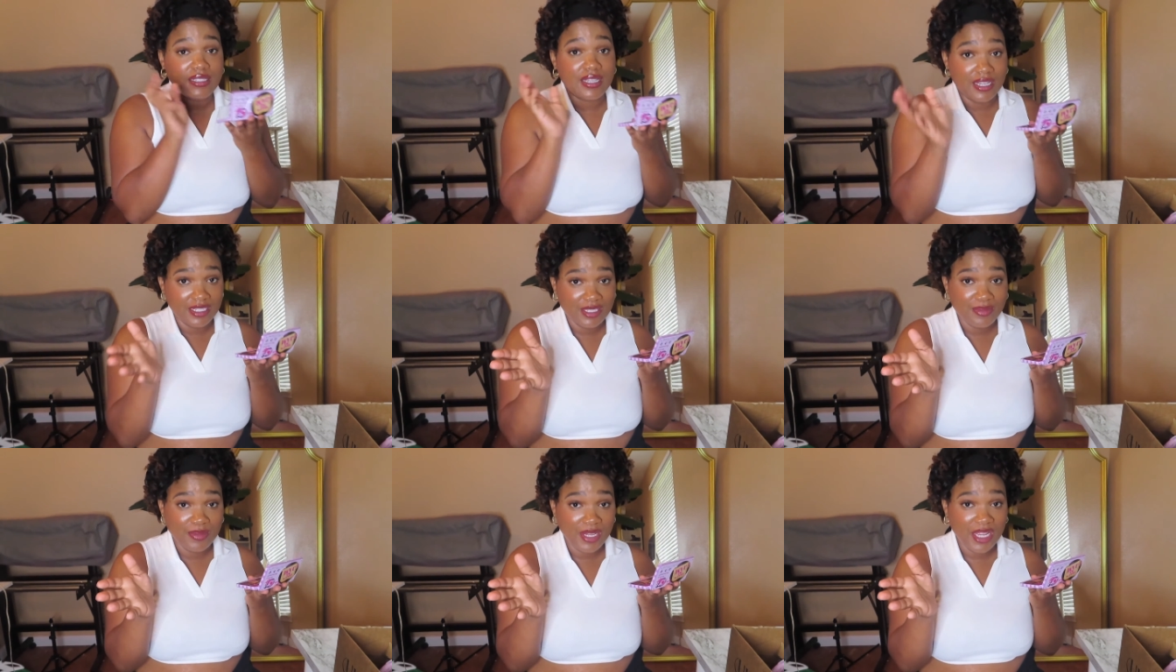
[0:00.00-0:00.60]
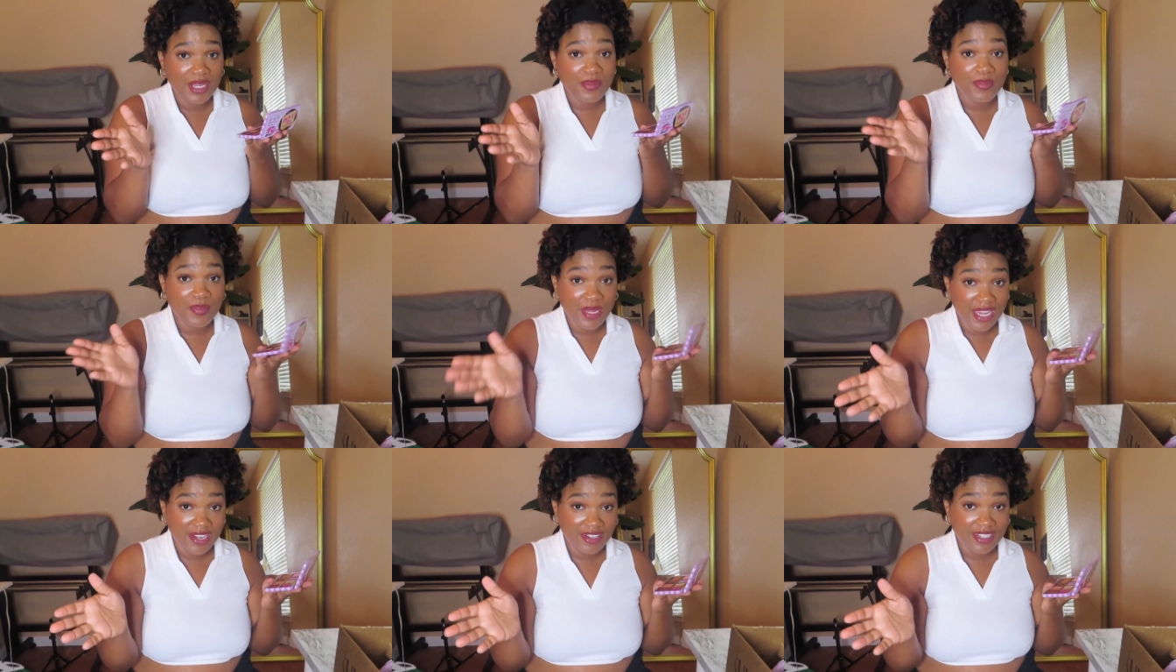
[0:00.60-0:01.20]
does smell like
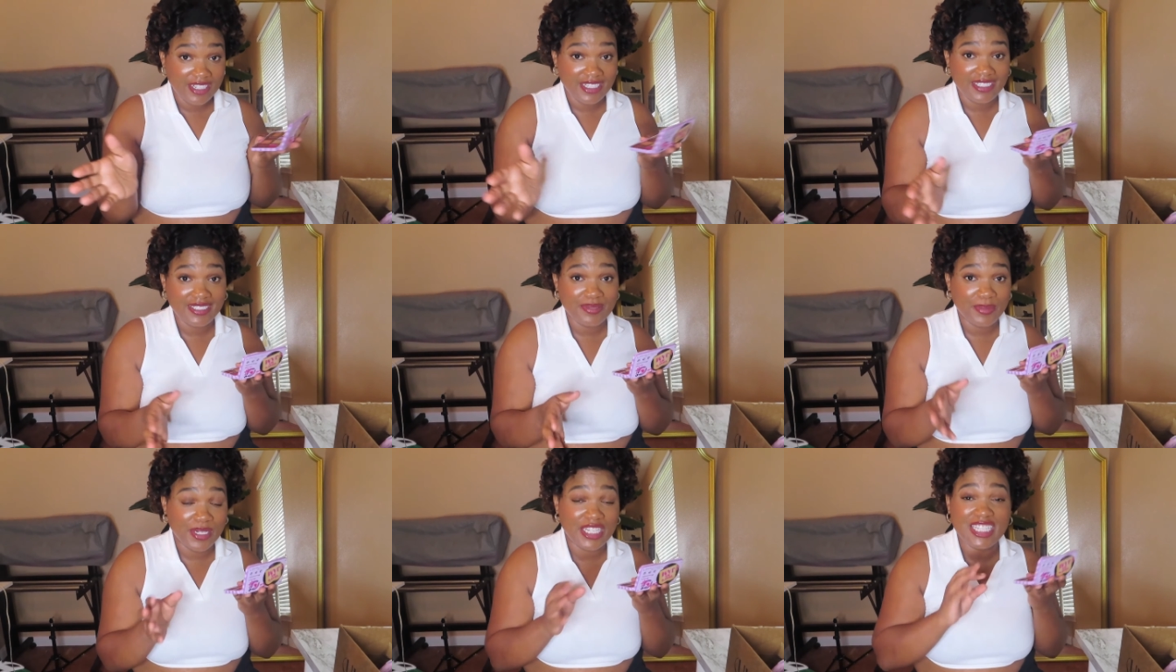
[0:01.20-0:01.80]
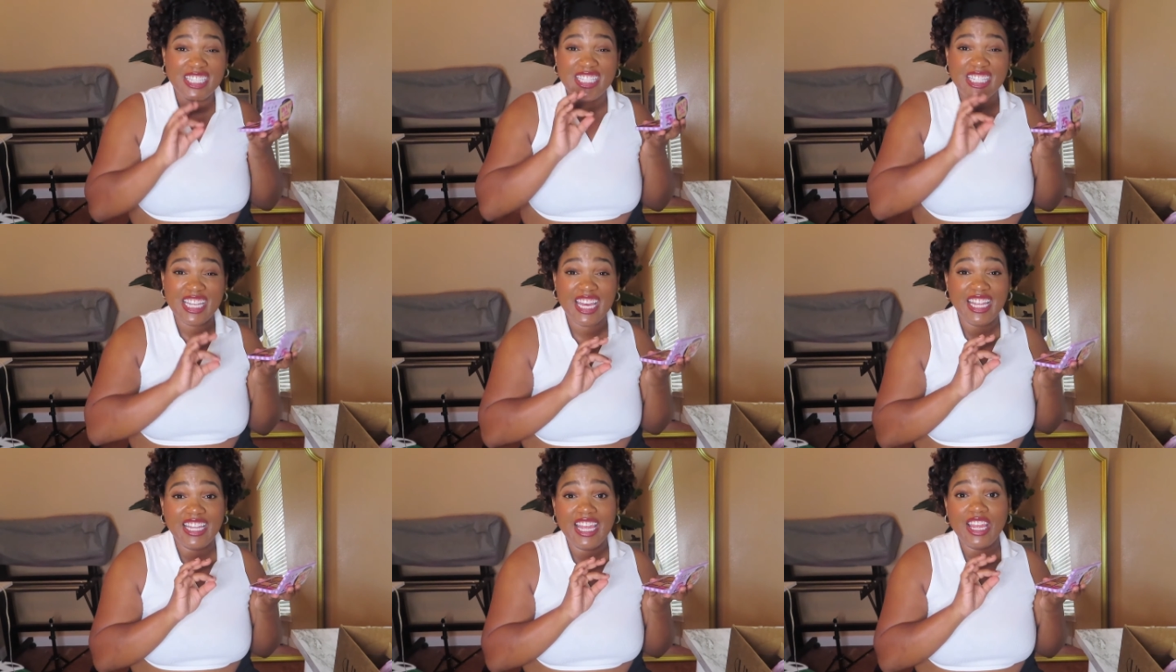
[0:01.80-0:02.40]
berries, but it's
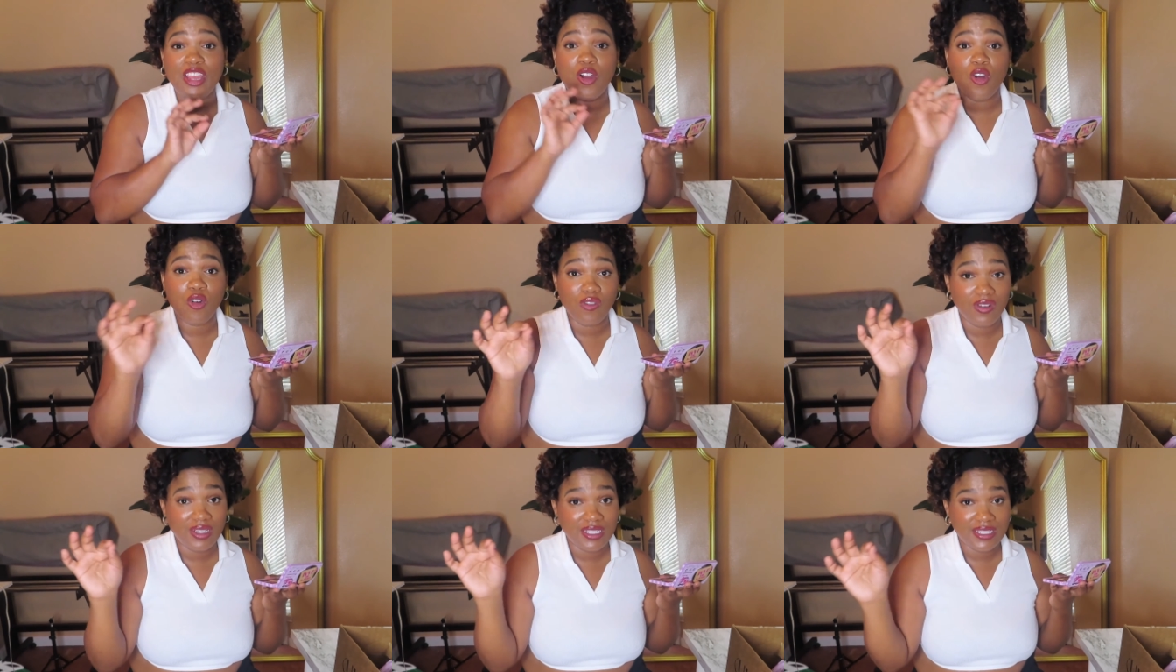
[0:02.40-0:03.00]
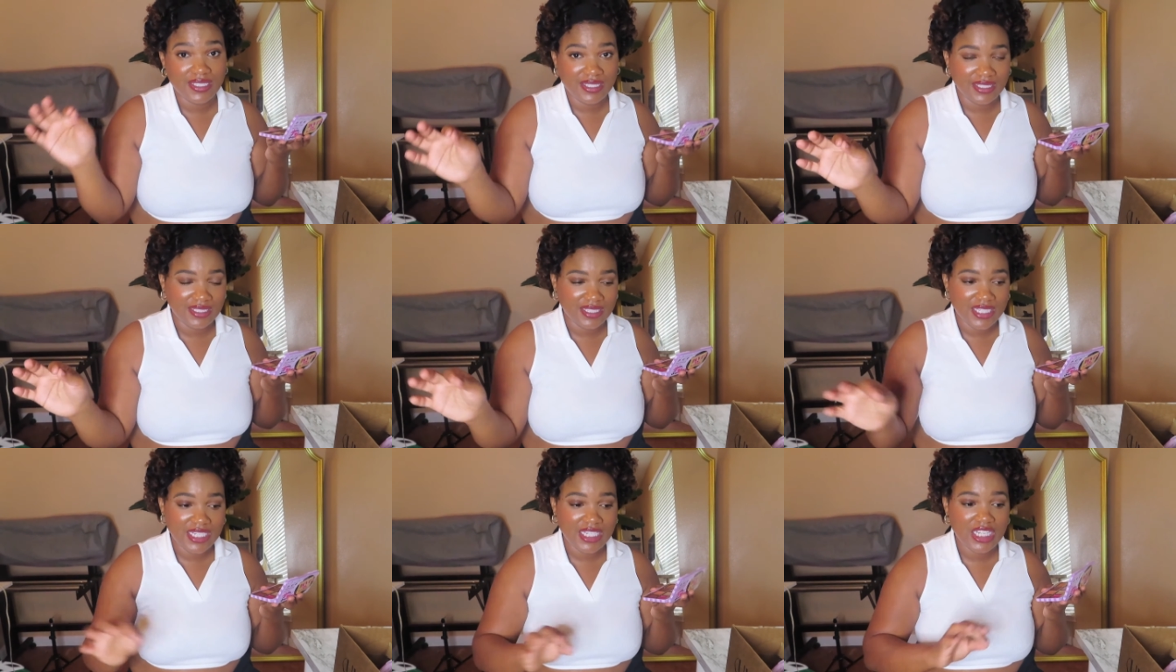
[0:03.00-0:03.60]
not like overly
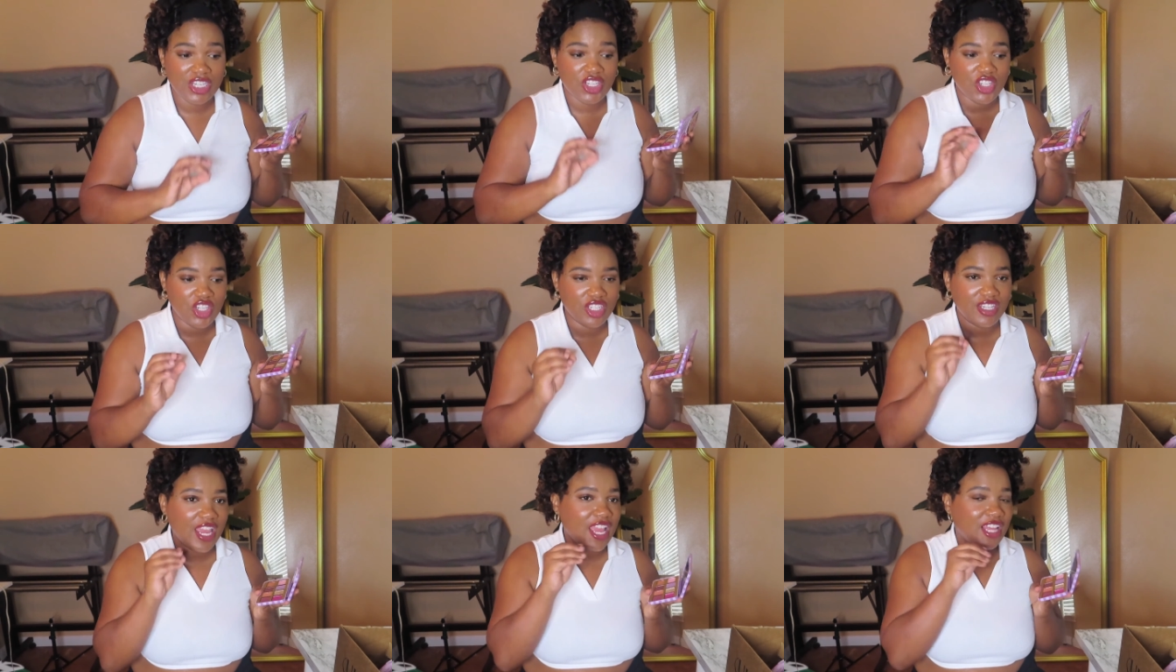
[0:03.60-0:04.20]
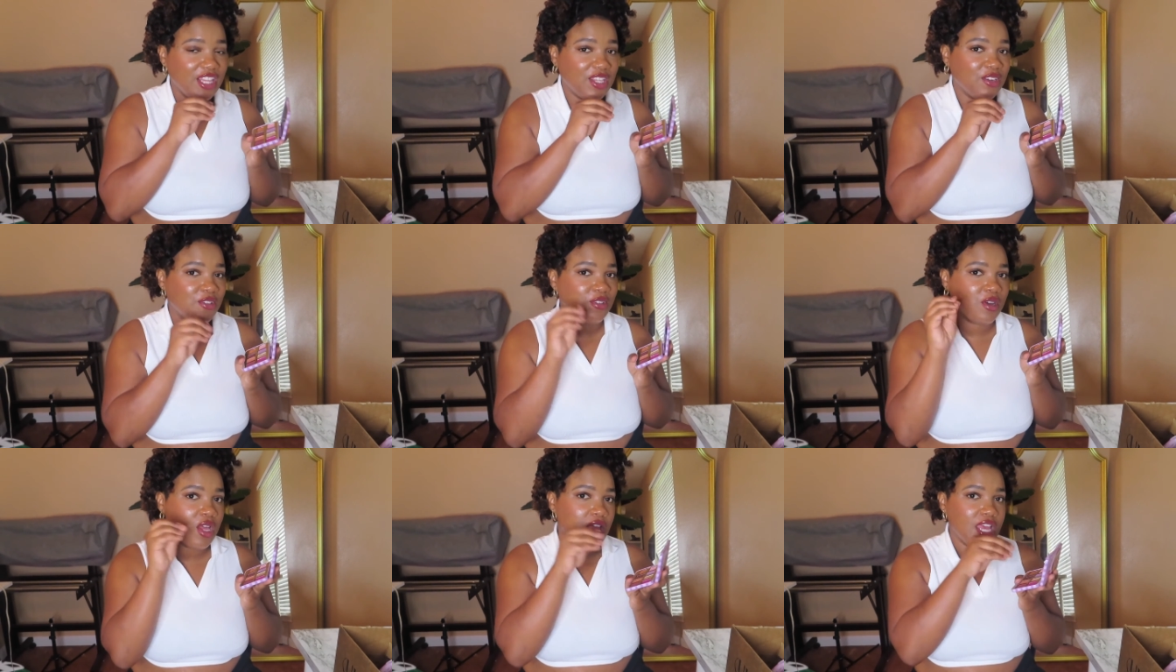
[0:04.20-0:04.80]
scented. It's just like a
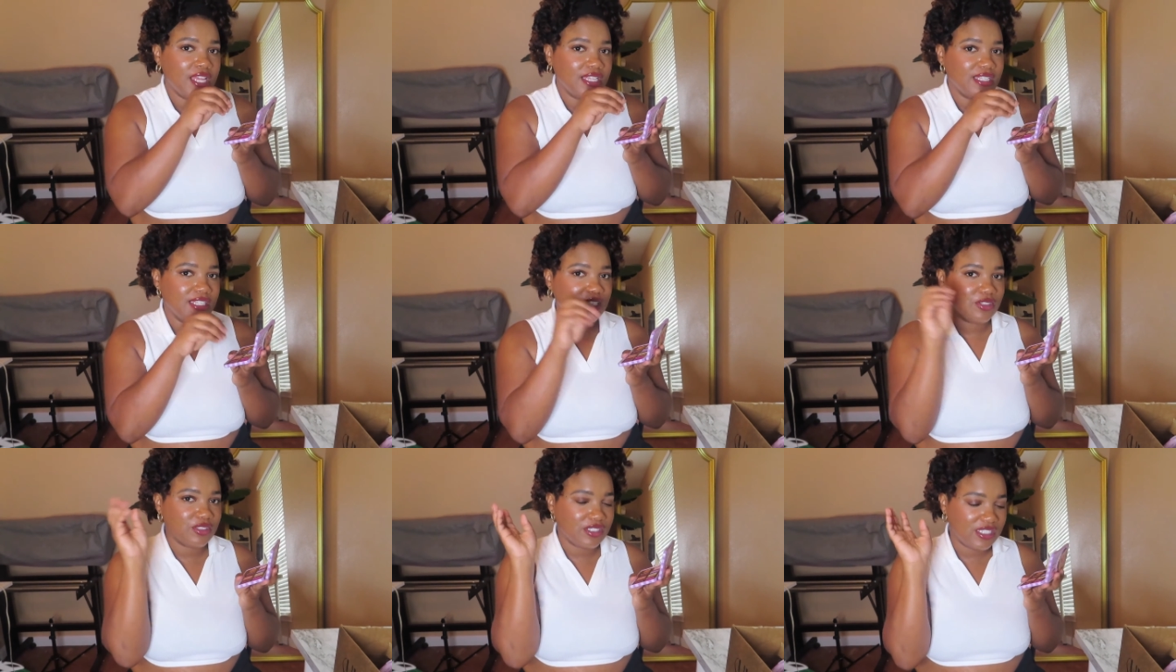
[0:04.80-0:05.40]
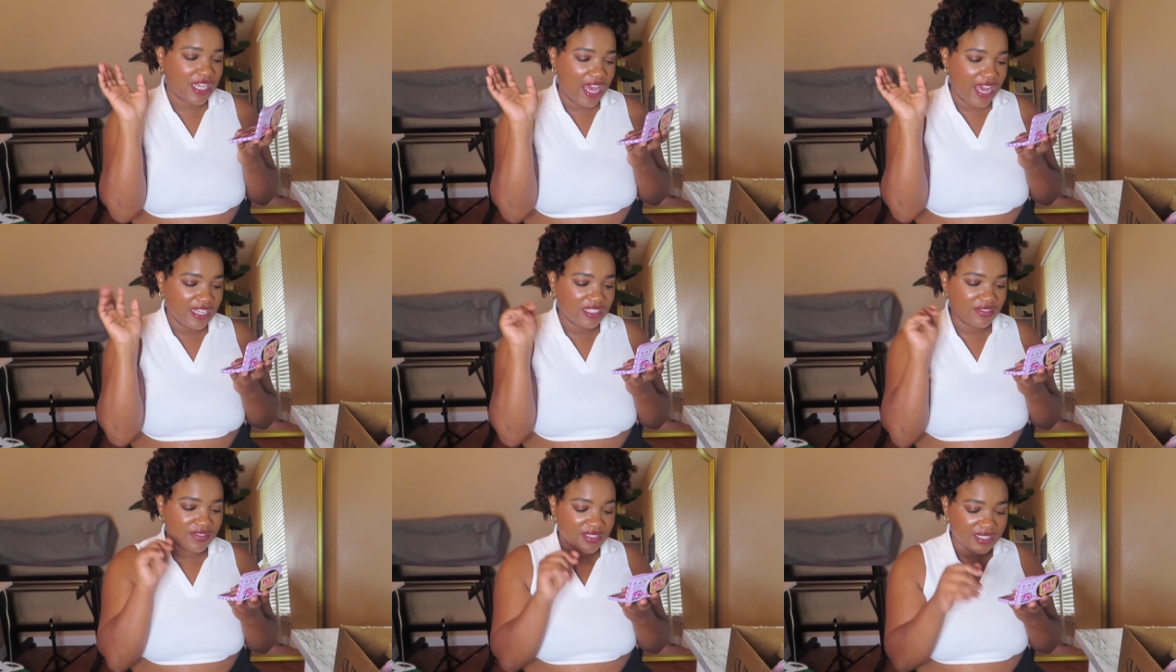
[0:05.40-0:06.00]
little
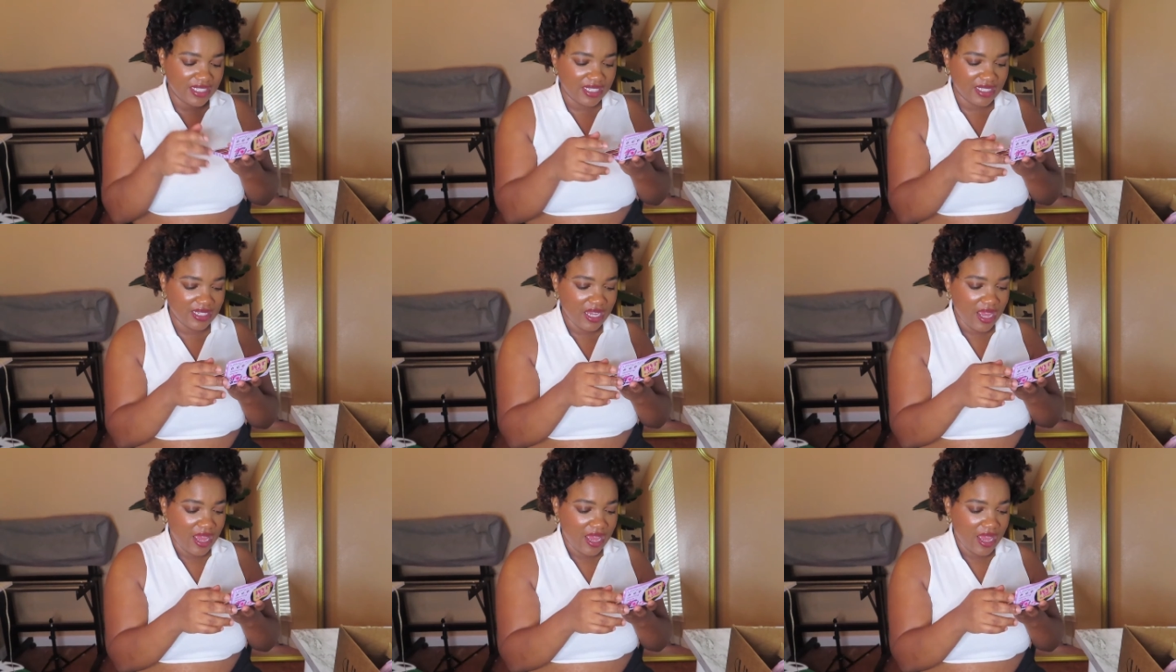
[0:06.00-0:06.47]
dash of scent.